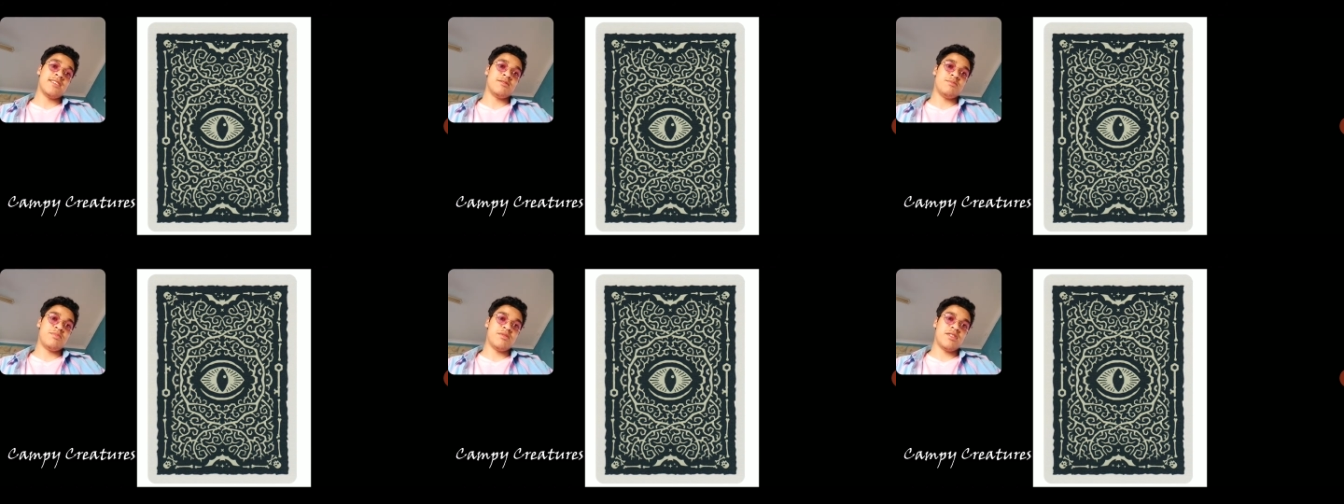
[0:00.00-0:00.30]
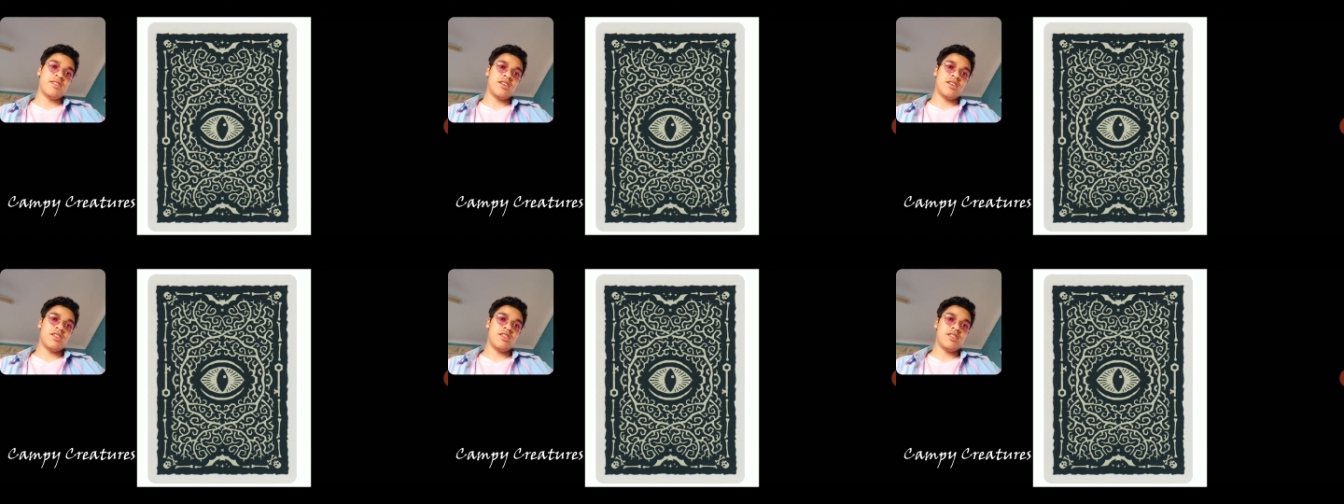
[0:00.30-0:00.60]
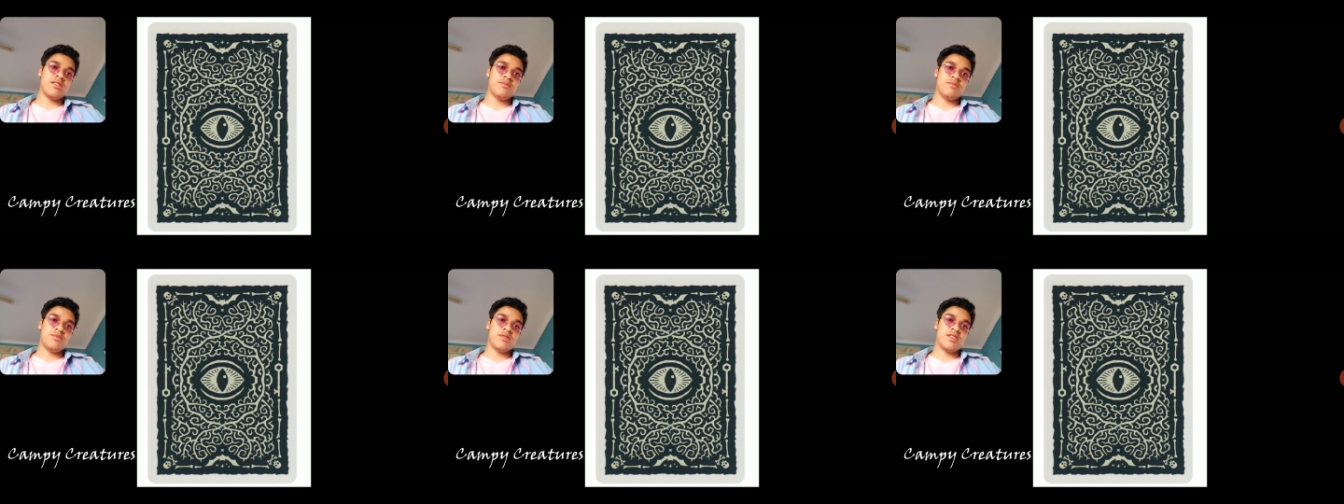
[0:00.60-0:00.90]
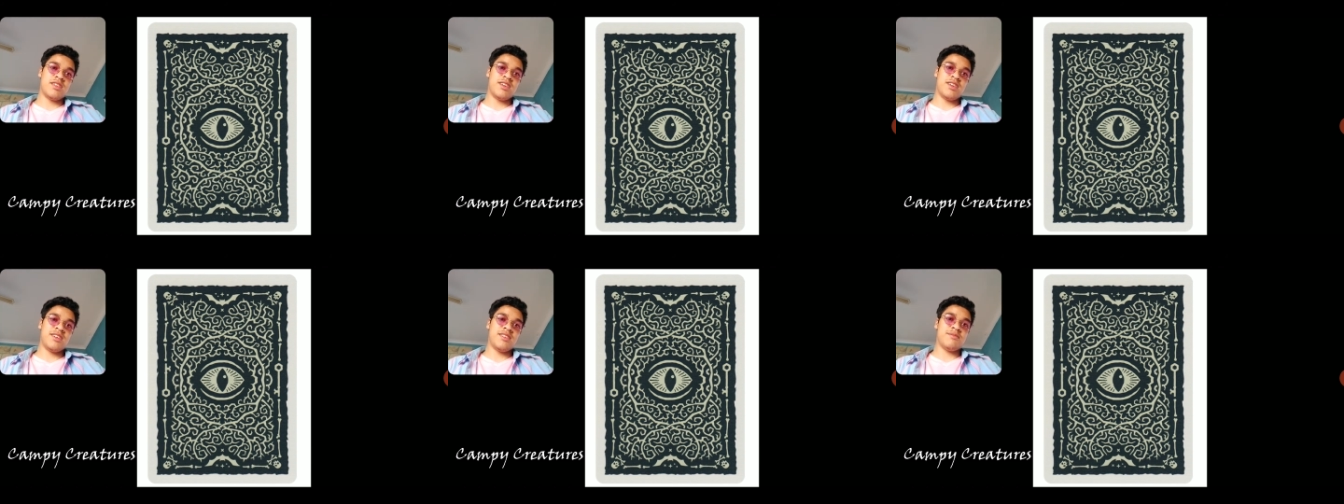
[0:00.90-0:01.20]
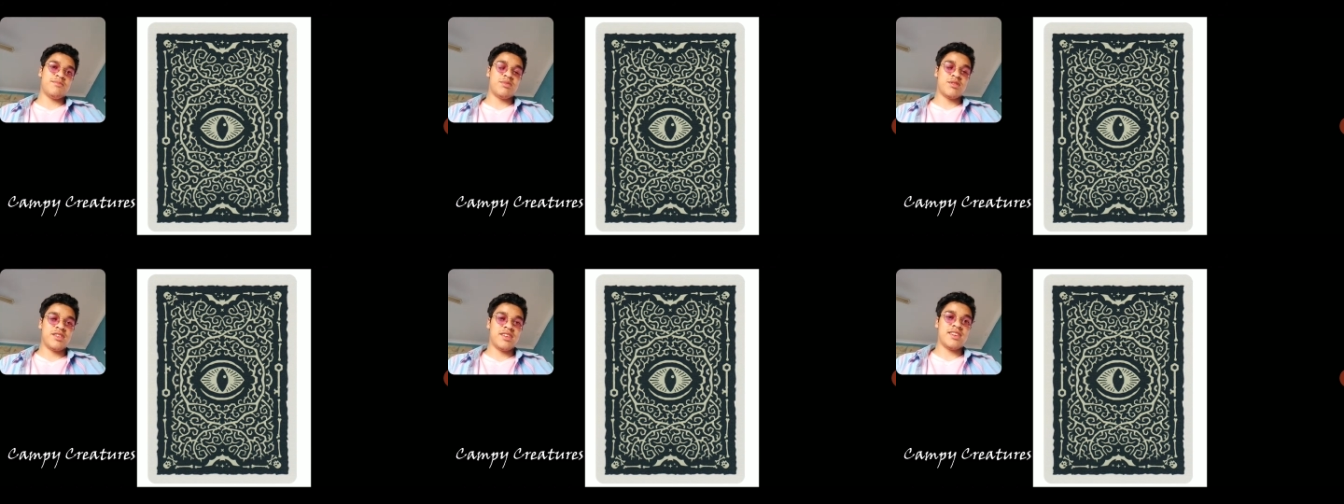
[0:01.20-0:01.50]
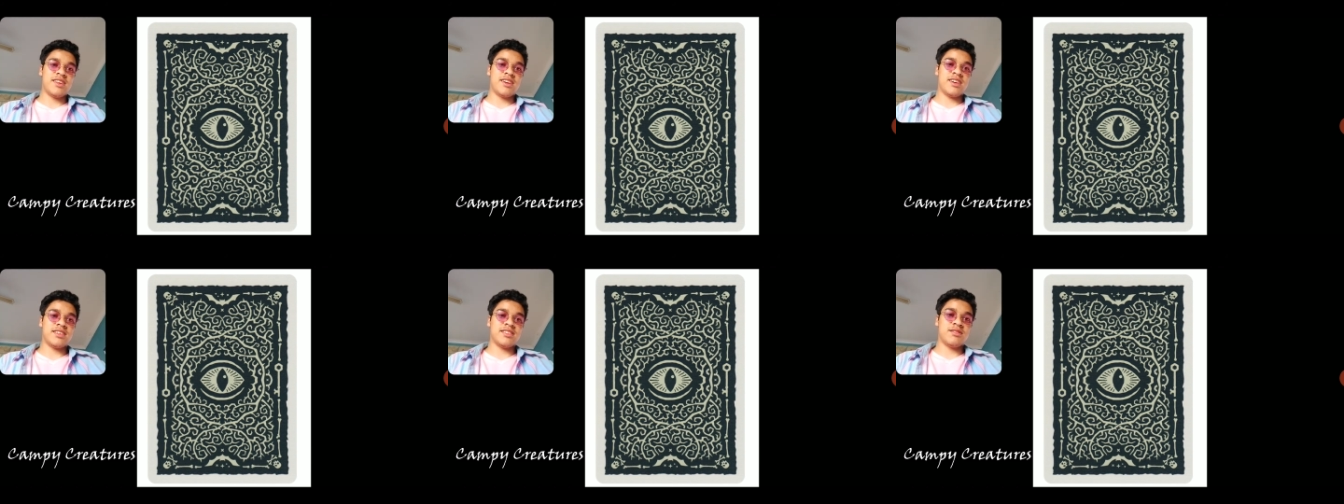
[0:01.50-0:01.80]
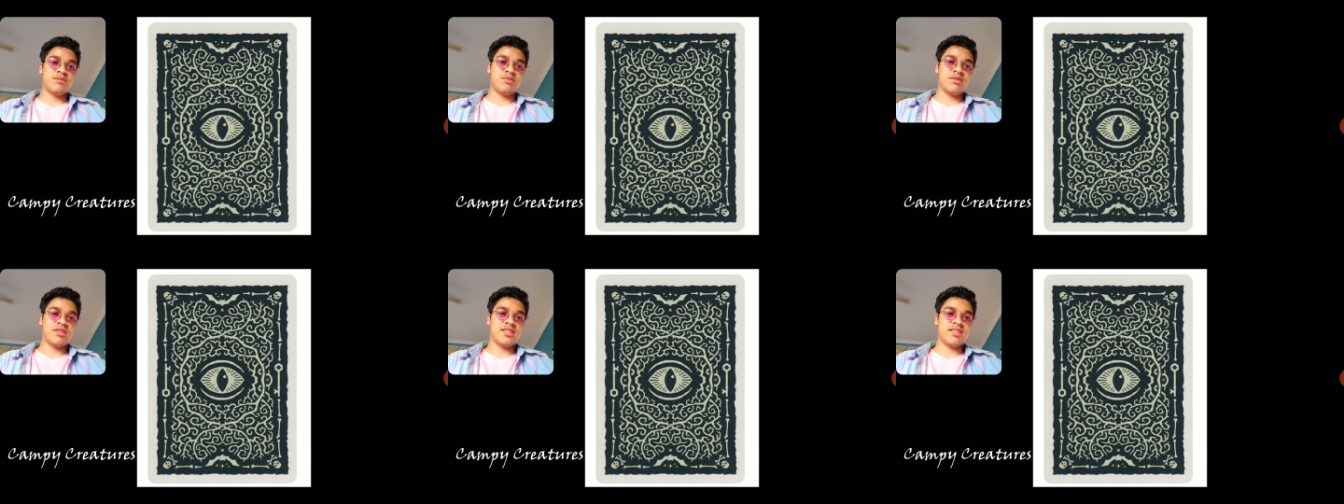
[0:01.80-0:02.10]
pretty good, pretty
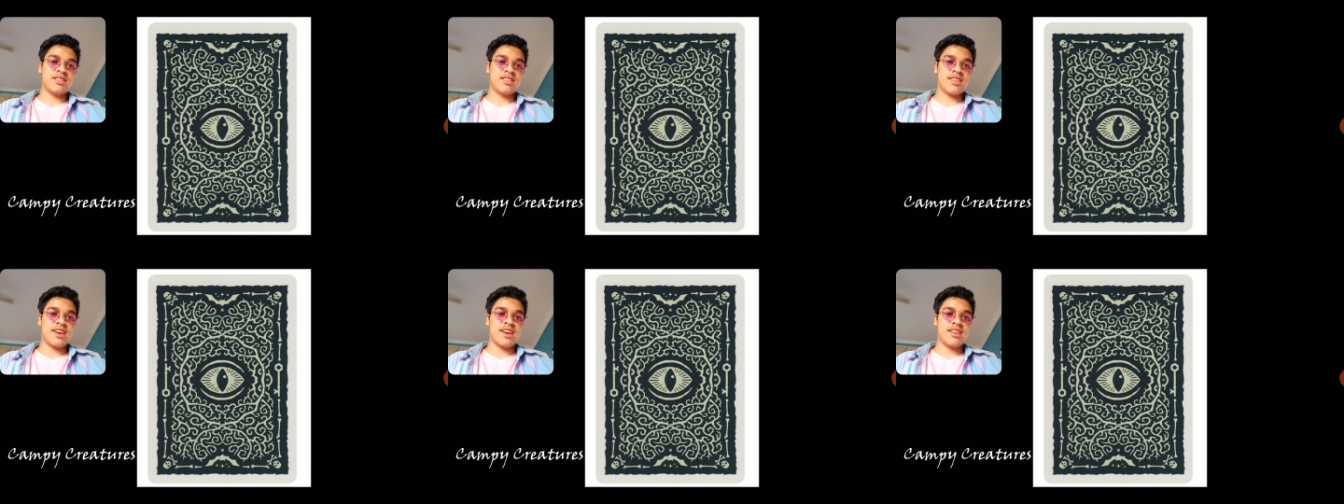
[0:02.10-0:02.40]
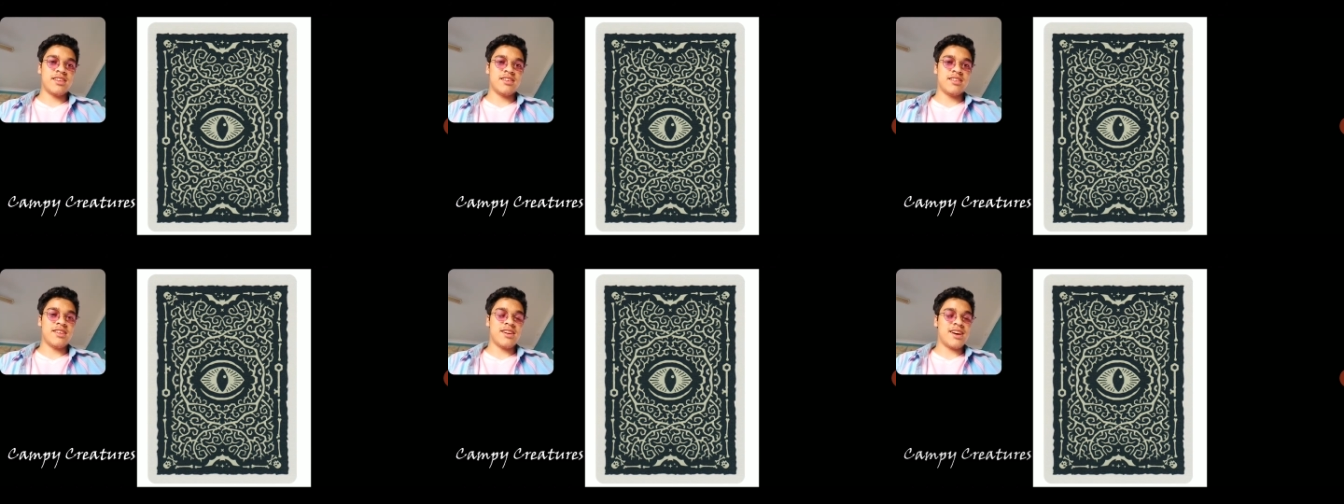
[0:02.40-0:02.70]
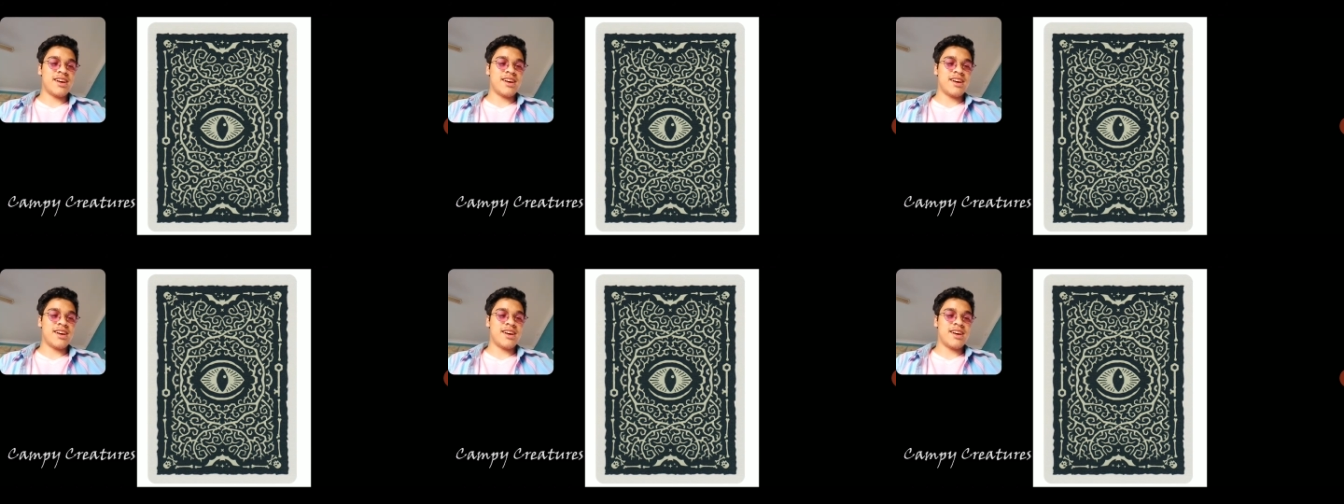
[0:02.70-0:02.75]
nice, pretty standard.